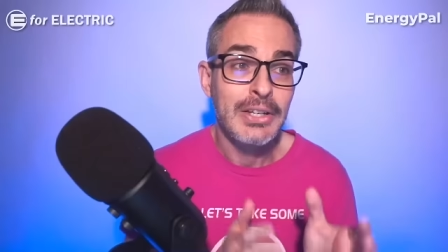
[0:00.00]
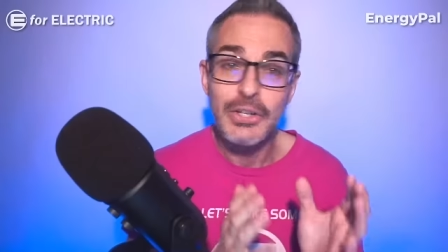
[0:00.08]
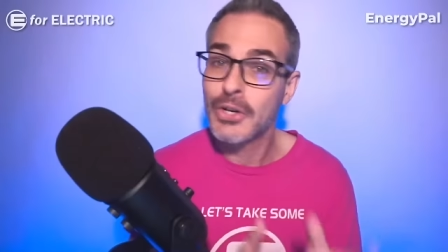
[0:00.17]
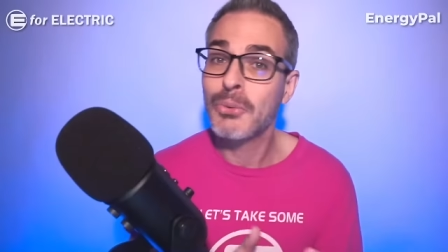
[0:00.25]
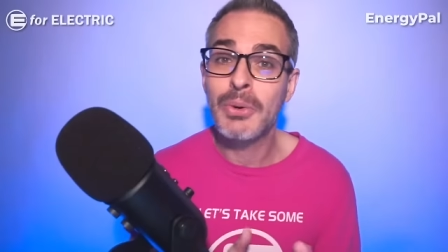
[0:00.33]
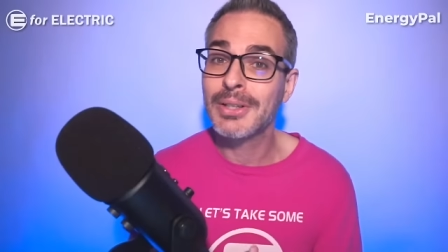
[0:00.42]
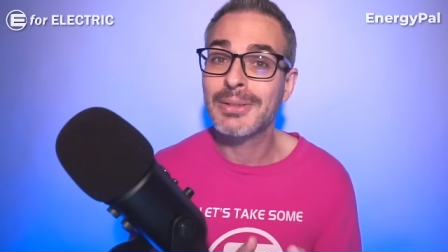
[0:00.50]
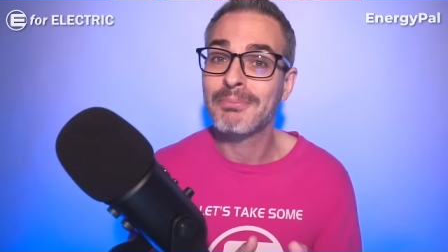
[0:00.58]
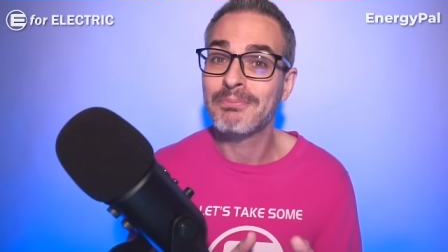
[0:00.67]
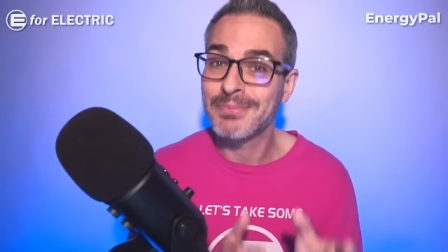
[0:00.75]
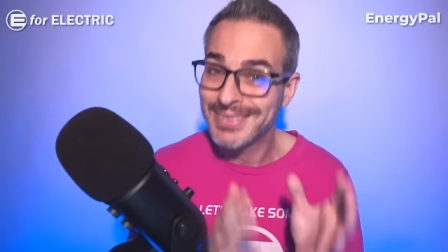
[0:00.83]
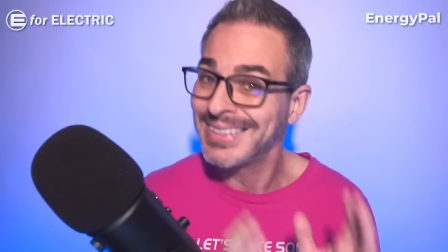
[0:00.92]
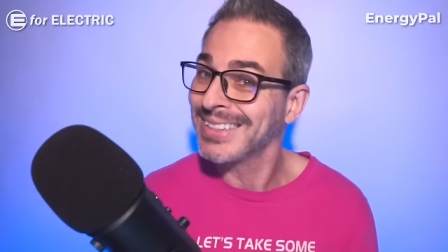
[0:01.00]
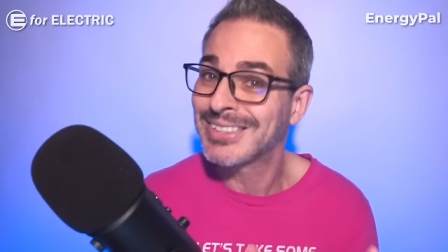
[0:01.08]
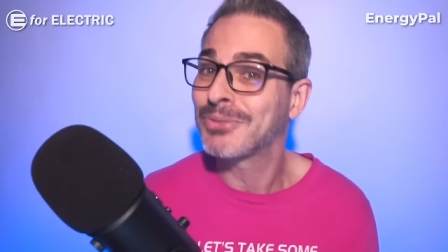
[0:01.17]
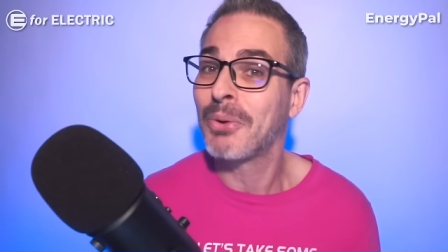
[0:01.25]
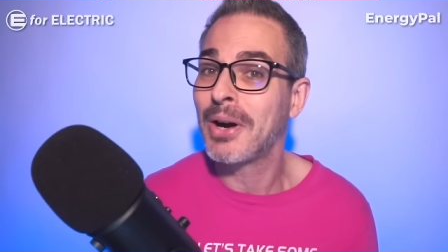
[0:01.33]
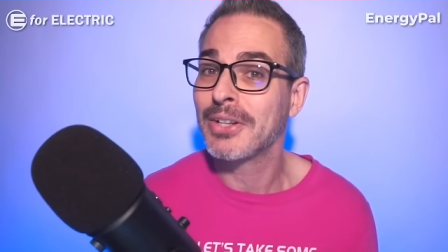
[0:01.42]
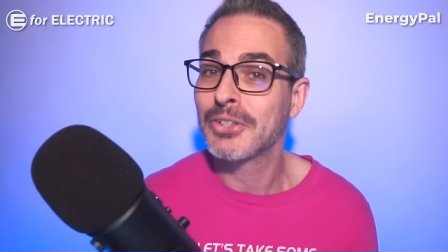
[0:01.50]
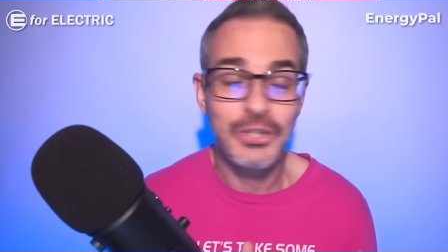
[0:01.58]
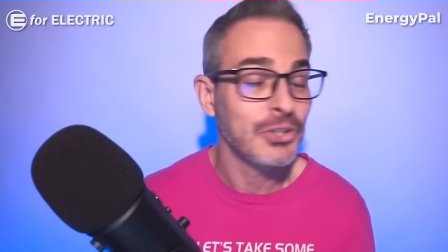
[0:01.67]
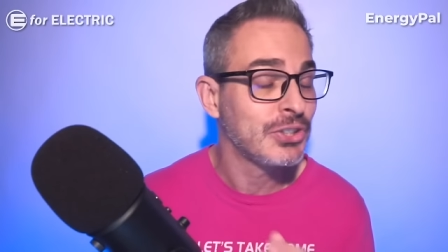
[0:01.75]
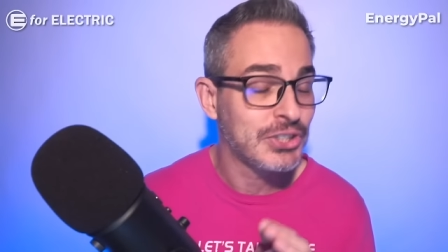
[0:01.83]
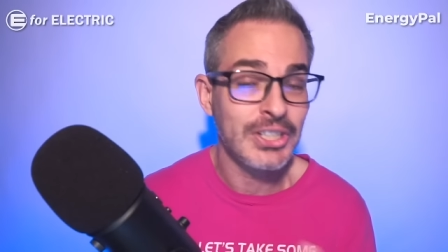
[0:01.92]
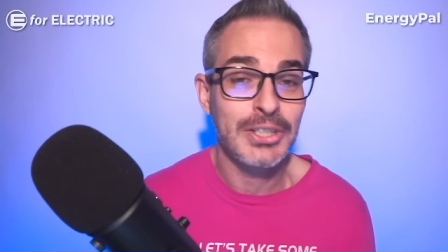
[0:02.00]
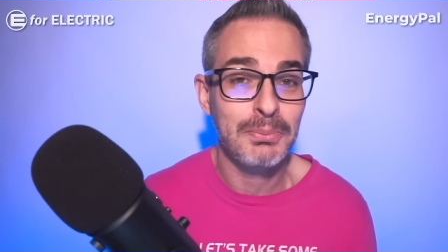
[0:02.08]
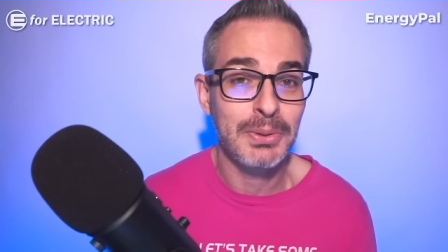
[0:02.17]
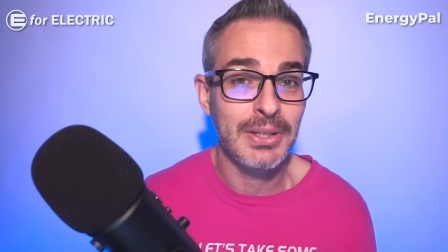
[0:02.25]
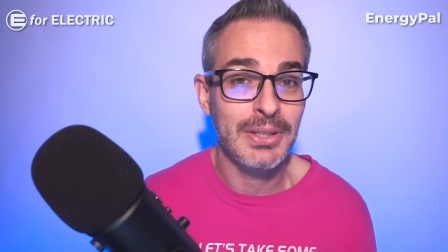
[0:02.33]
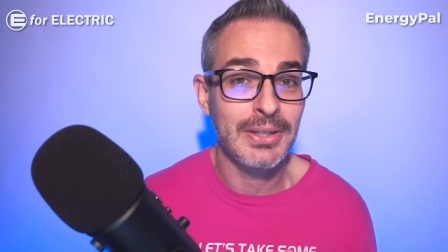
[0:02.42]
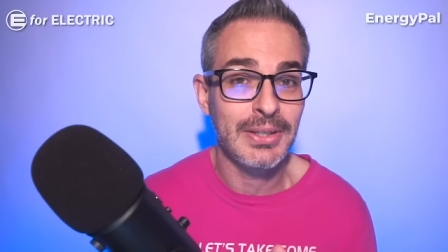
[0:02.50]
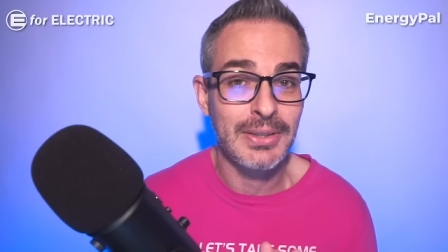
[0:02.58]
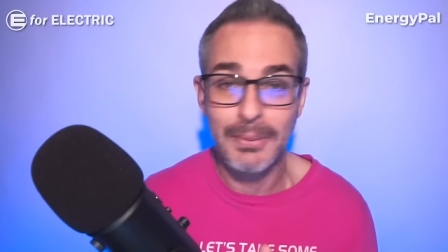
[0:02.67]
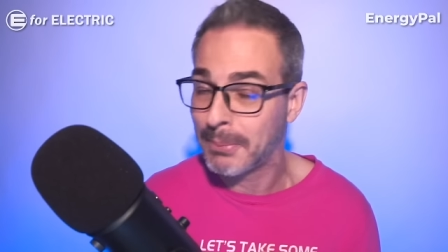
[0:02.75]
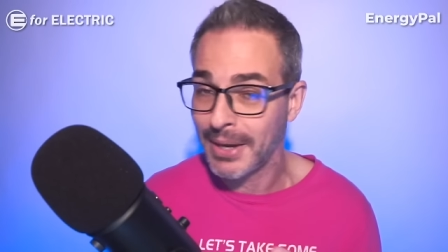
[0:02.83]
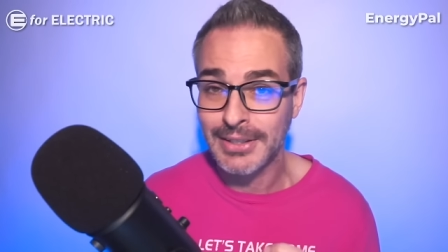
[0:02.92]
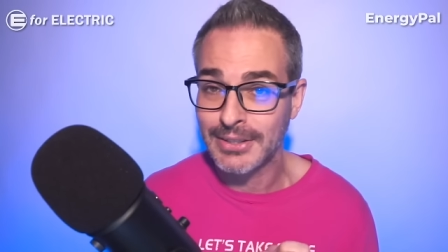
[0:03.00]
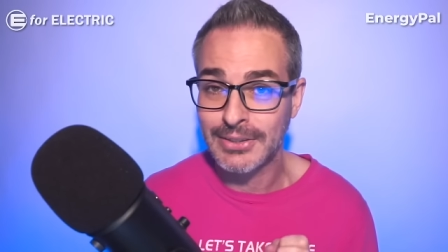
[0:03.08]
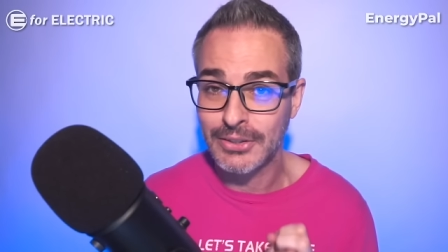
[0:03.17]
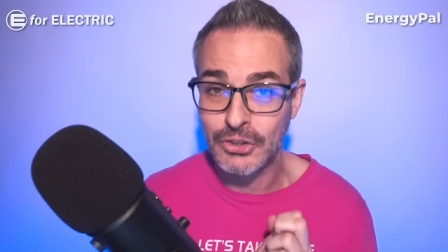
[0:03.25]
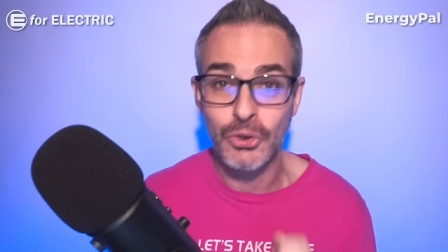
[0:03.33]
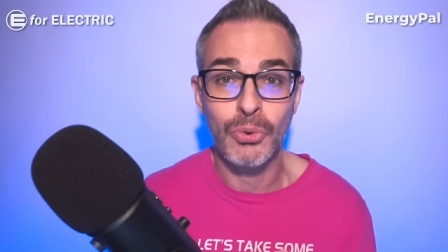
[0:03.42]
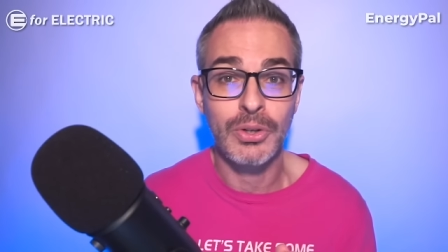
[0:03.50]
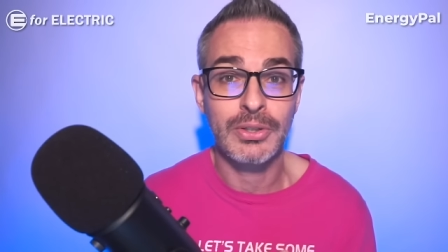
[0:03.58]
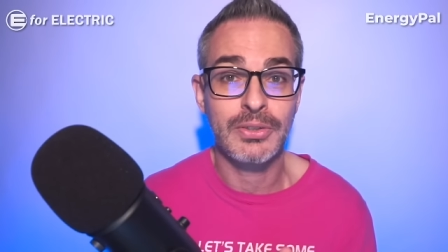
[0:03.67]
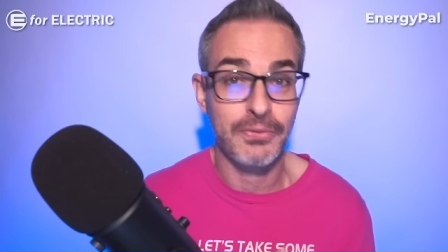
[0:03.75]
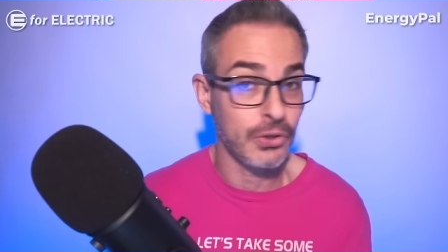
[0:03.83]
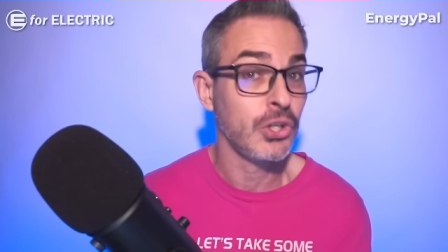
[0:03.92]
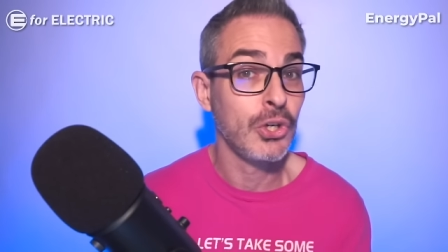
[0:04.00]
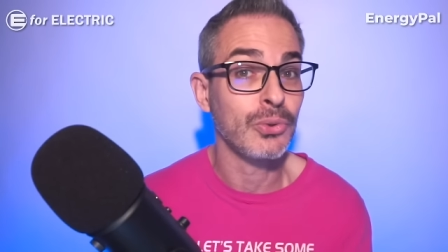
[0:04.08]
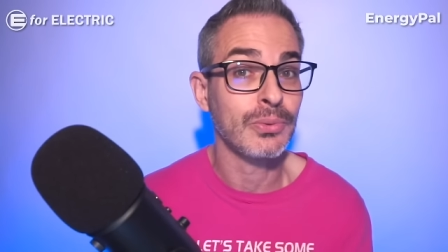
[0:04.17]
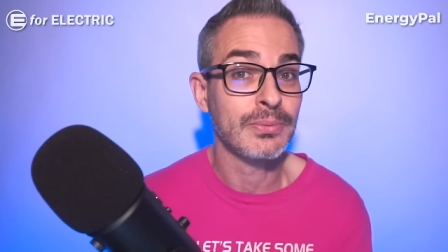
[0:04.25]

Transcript: you know what? This one could just be the best choice for you.